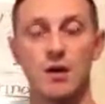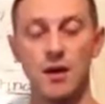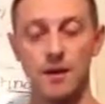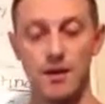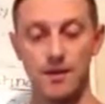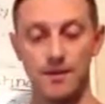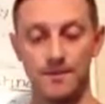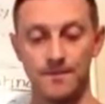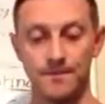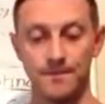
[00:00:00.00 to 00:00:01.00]
or
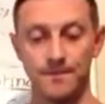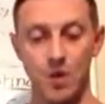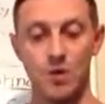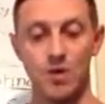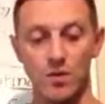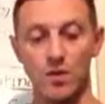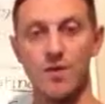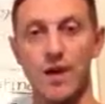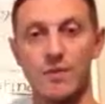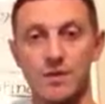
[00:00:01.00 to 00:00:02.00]
the
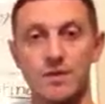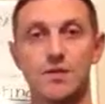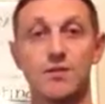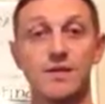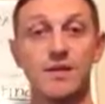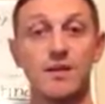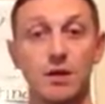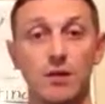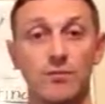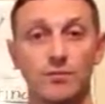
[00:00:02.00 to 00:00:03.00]
payments that you're
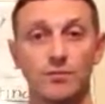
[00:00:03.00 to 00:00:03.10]
receiving